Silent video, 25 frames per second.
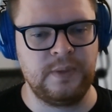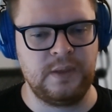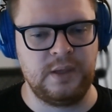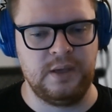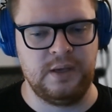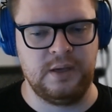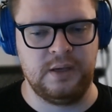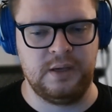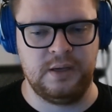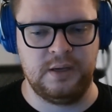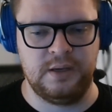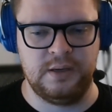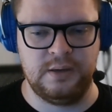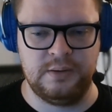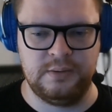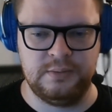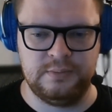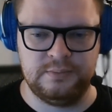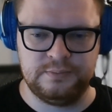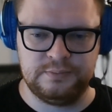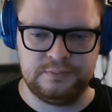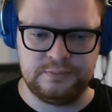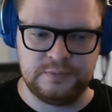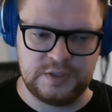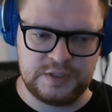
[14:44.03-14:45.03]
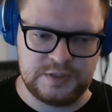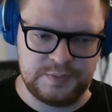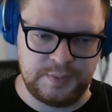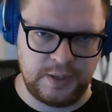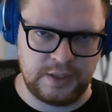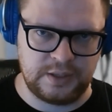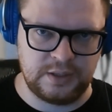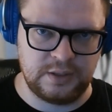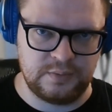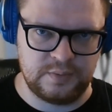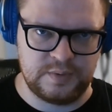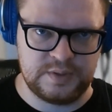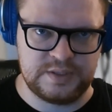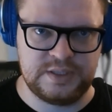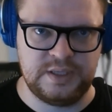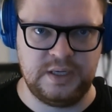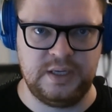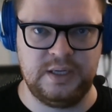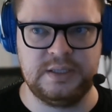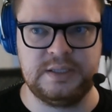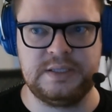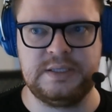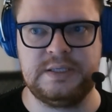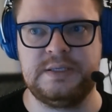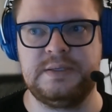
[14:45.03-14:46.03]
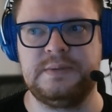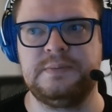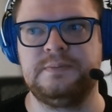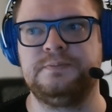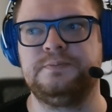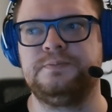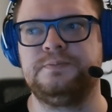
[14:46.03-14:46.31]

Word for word: um, expected results